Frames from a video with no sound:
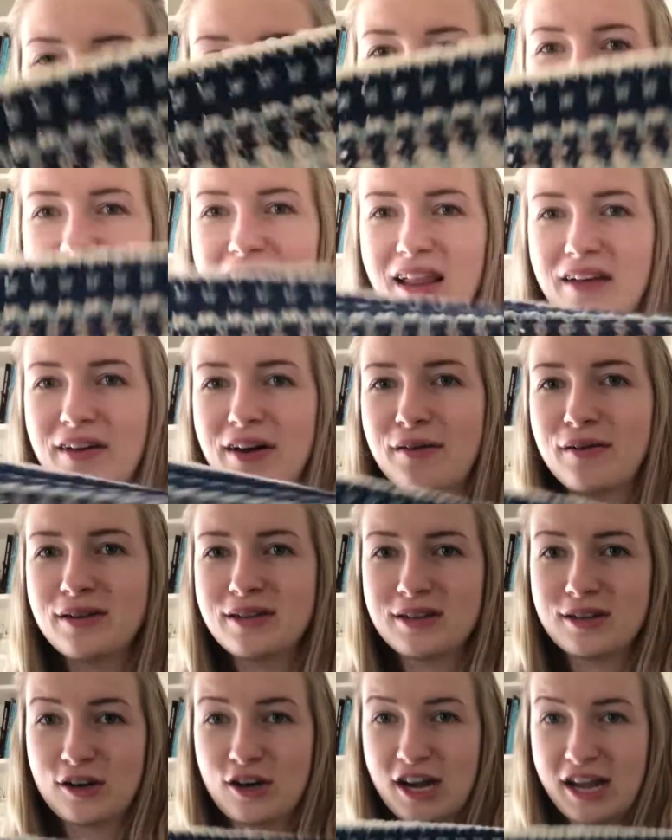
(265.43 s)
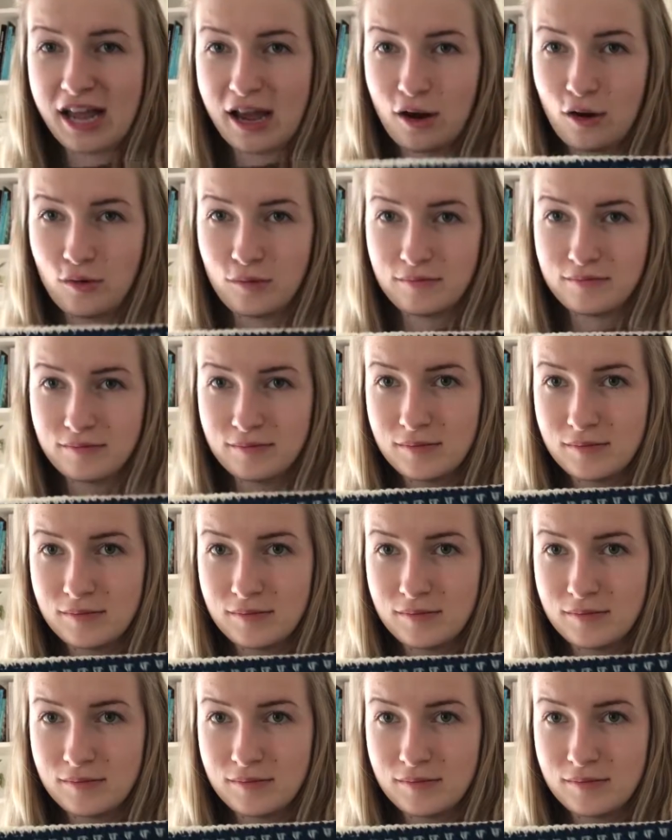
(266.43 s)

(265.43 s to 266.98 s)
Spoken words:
I love how it's turning out.